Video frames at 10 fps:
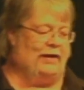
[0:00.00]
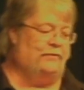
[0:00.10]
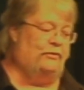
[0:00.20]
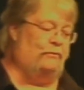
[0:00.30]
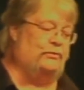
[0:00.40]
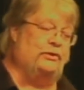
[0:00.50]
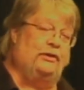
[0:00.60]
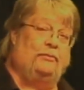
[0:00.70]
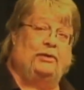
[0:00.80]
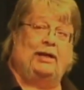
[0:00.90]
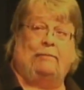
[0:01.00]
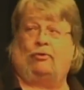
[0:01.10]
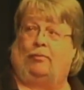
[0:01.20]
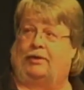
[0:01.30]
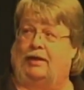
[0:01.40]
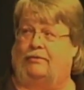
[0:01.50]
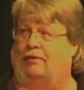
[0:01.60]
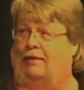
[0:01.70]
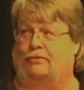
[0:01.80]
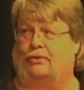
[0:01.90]
I drove some, but I probably can't
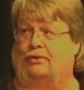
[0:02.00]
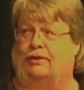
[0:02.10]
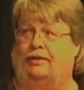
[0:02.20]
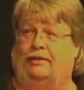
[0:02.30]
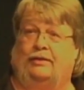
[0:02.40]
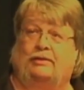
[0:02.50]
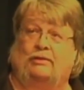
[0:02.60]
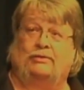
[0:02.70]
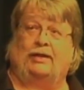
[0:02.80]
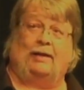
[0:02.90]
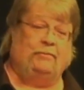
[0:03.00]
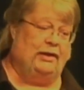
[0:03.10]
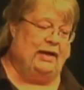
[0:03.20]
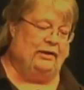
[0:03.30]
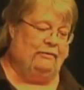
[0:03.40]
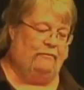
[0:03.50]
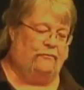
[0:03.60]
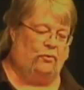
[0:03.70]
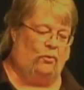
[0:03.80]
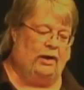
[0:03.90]
drive as good as he does because I've been out of it
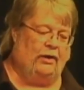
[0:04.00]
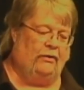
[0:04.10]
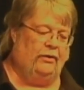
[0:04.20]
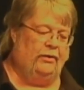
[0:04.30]
for a while.